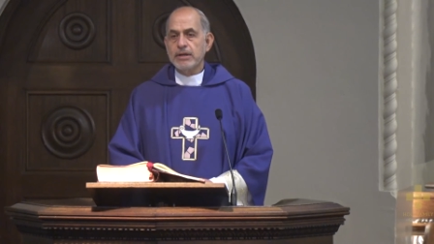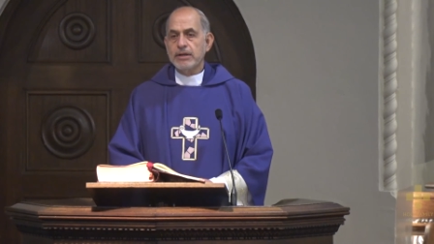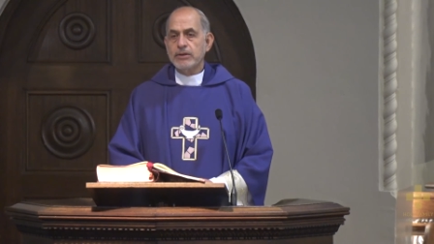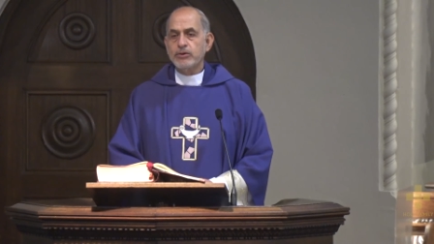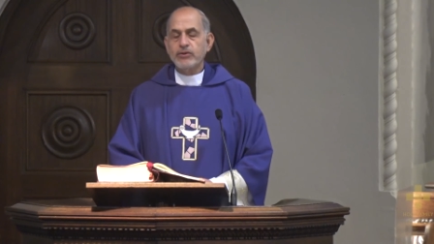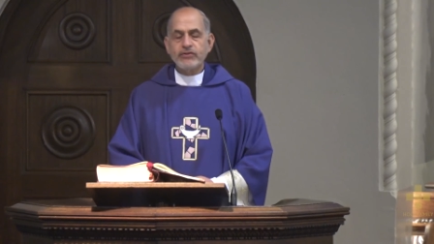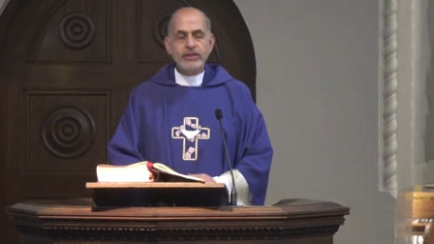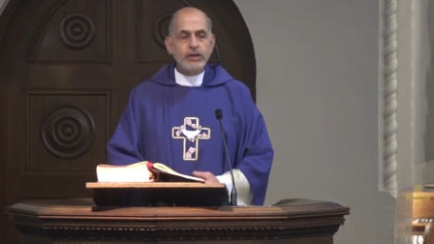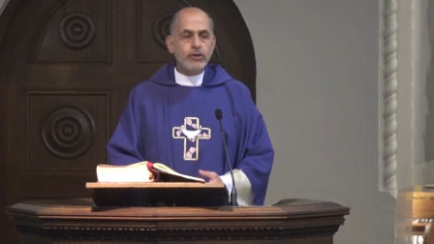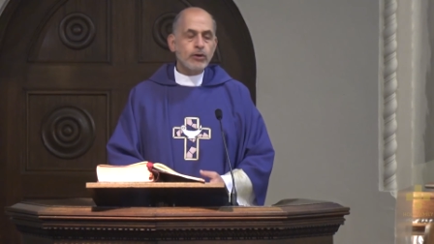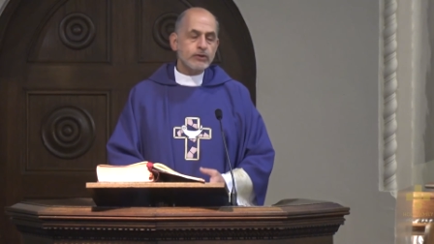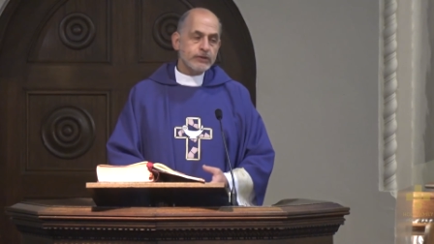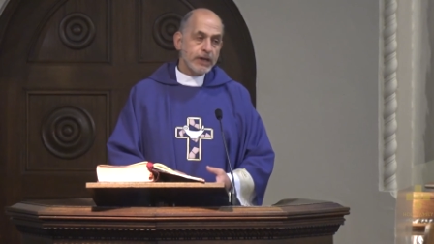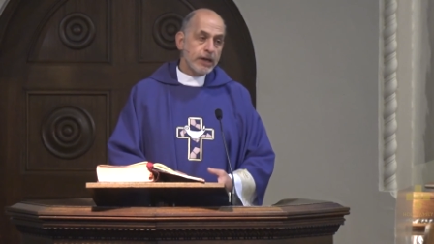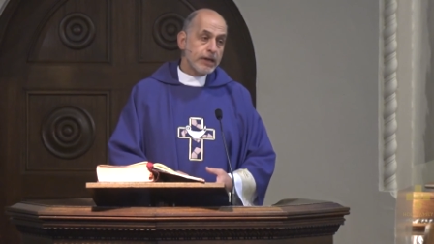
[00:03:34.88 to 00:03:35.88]
to see
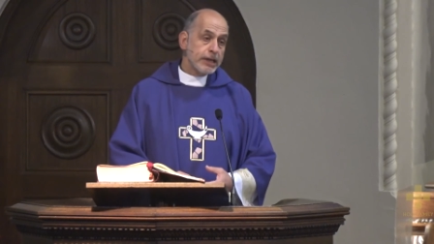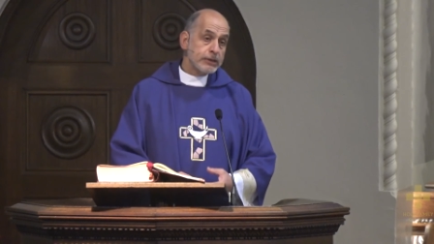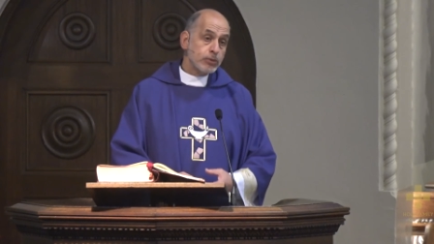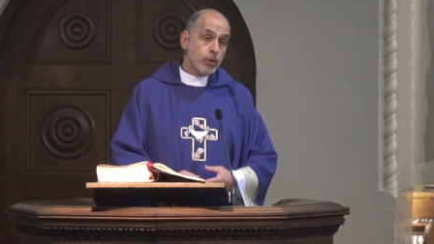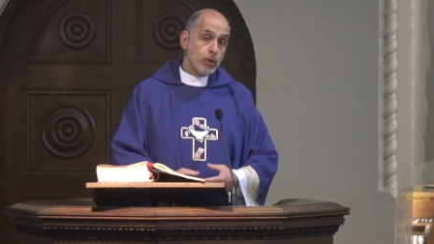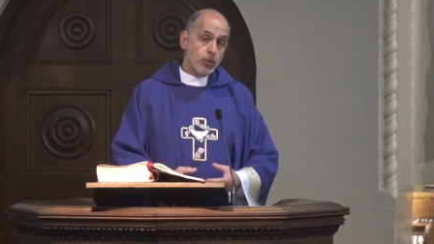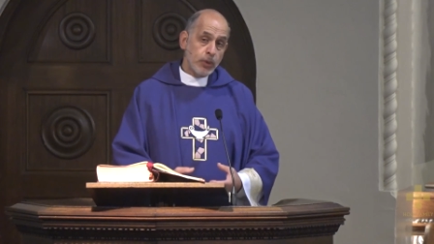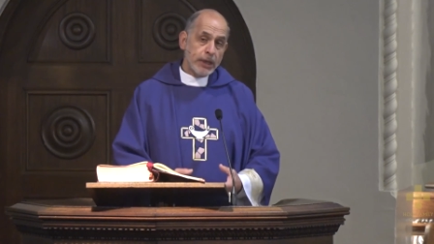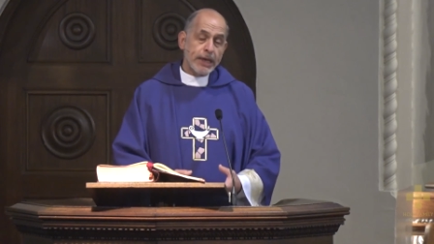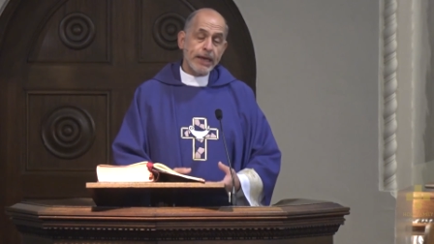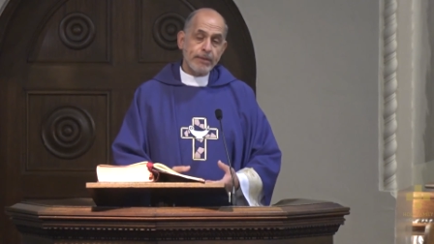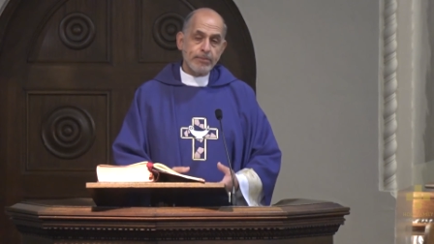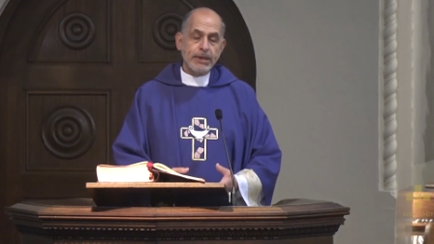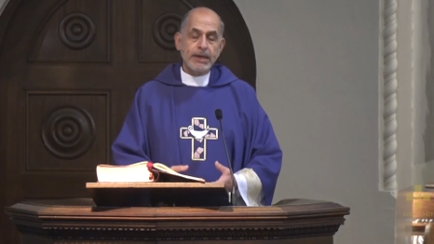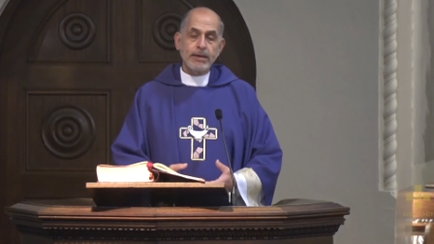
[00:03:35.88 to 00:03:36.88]
those areas where we
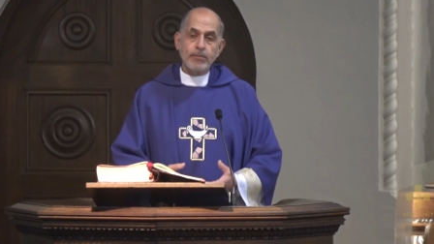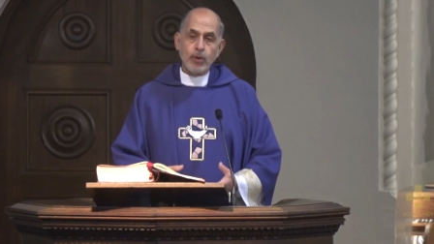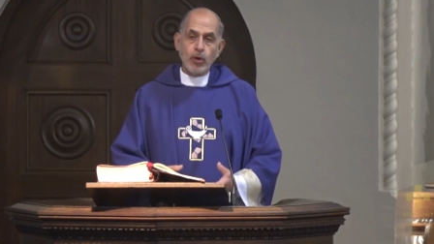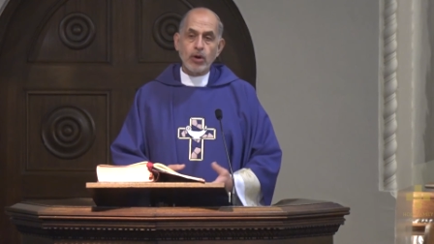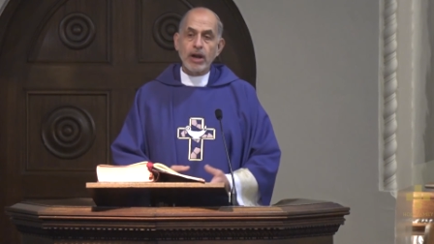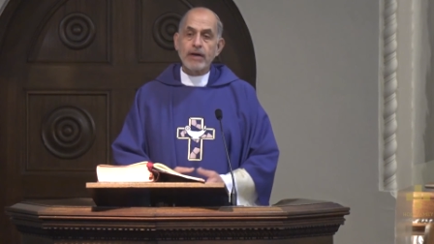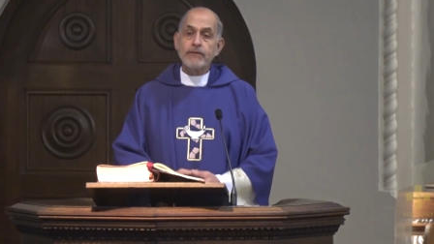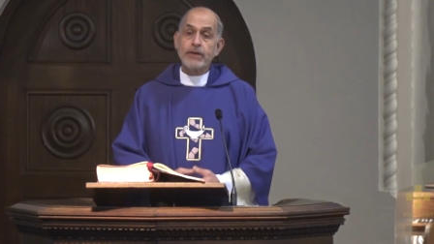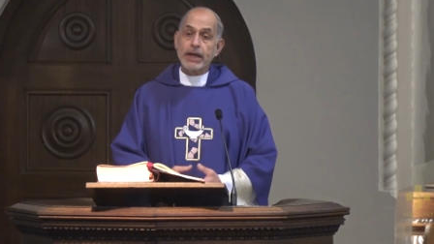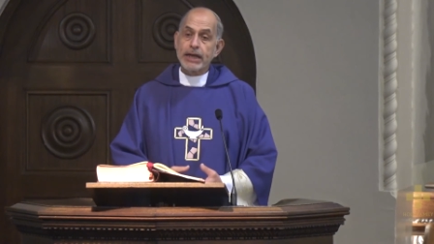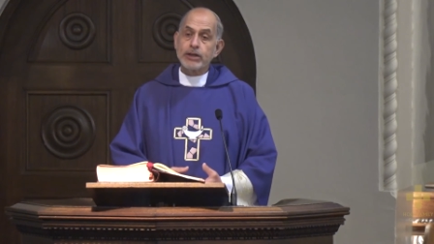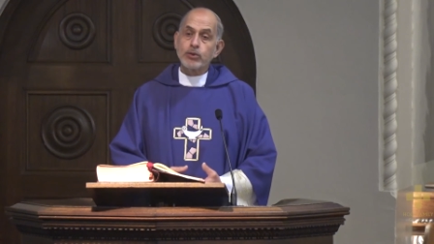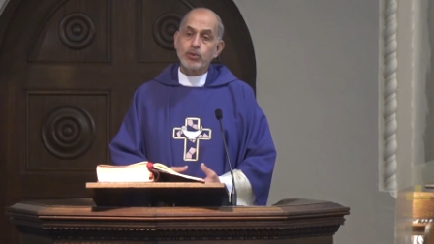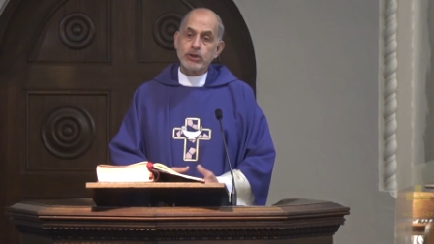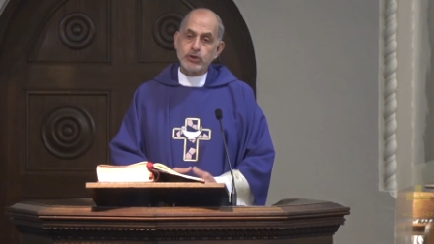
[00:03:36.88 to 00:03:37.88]
can be more loving
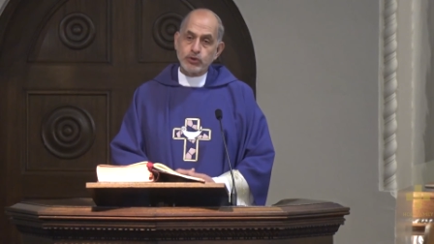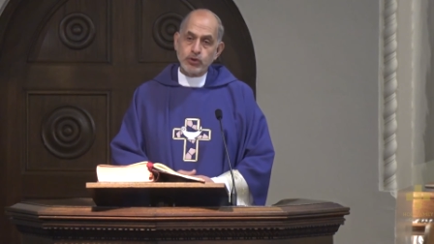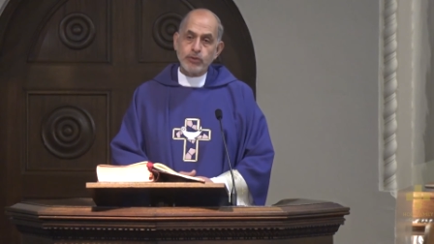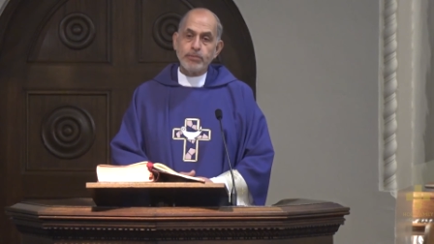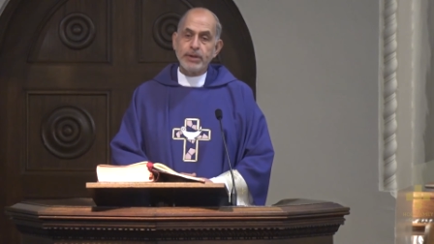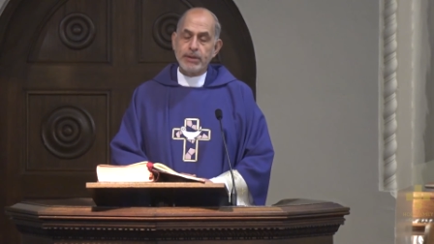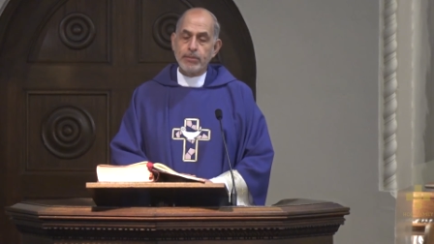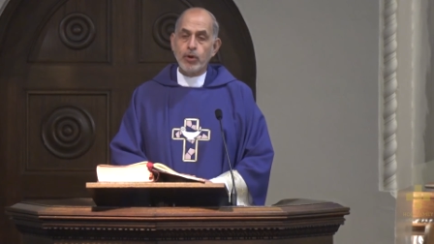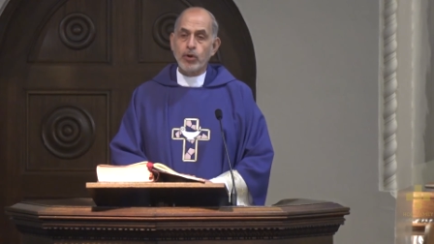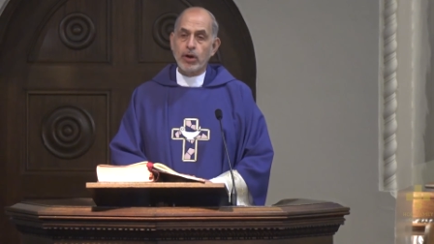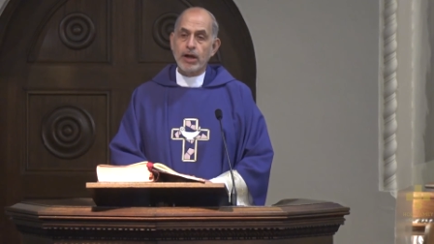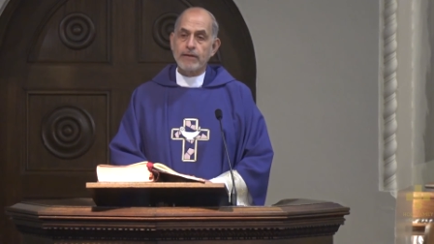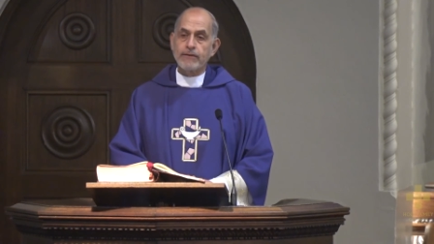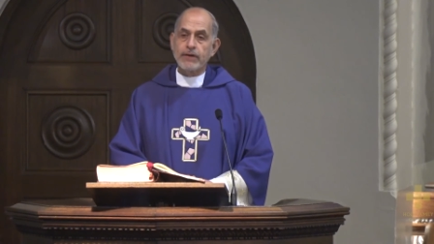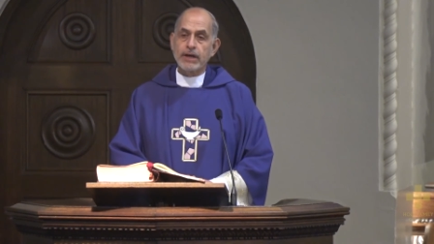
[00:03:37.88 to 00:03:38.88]
and we should be more
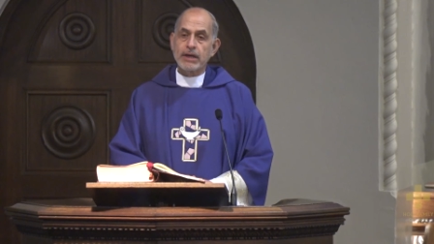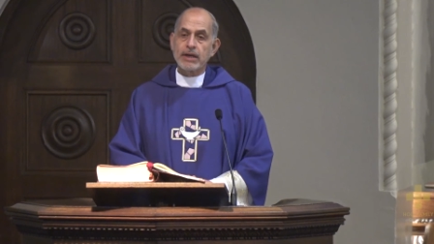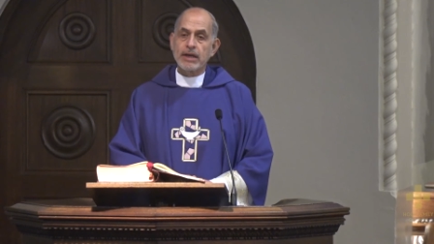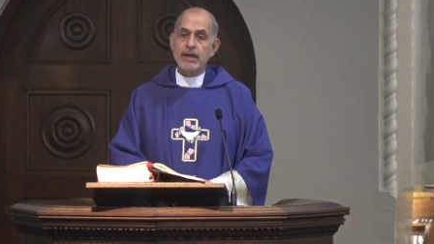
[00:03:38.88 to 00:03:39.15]
loving,